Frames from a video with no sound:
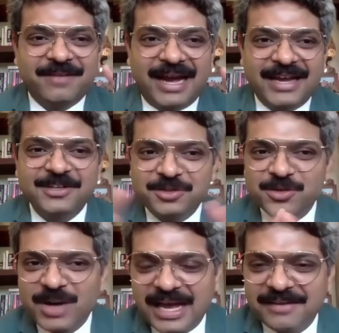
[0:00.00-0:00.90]
While
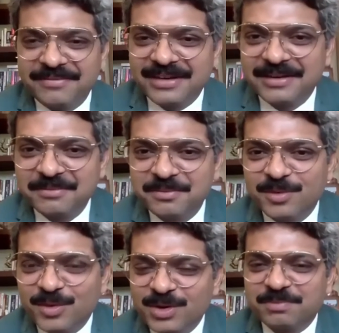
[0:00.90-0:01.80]
you have a
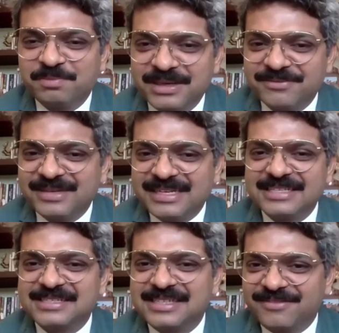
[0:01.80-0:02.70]
more
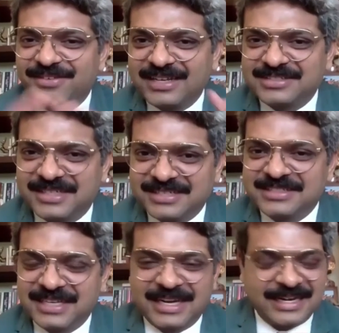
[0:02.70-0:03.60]
privileged
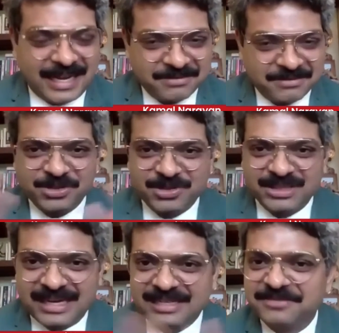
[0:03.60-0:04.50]
infrastructure, and I'm
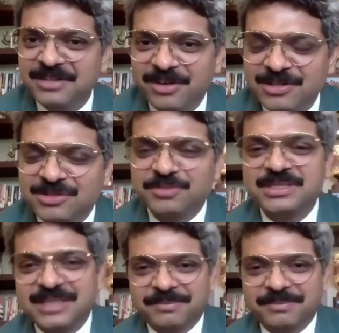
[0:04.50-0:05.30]
sure that it will also be